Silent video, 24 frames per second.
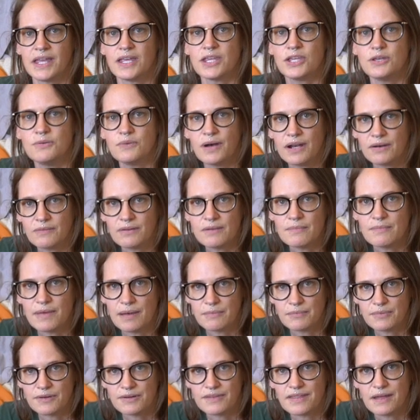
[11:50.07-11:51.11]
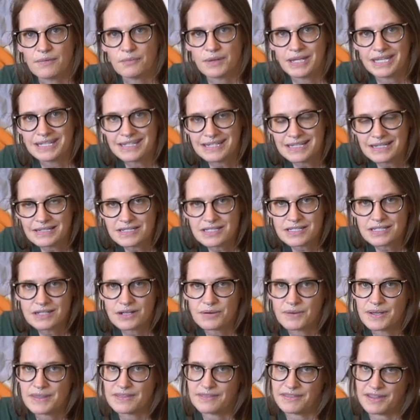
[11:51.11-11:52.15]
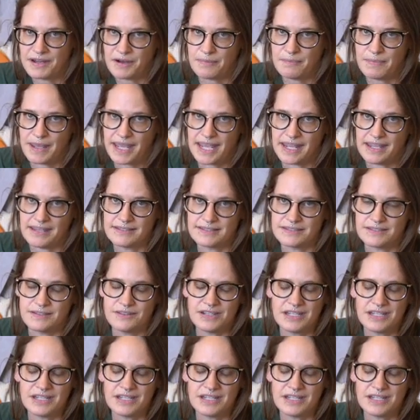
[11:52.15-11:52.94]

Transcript: You want to remember that we need to go at their pace.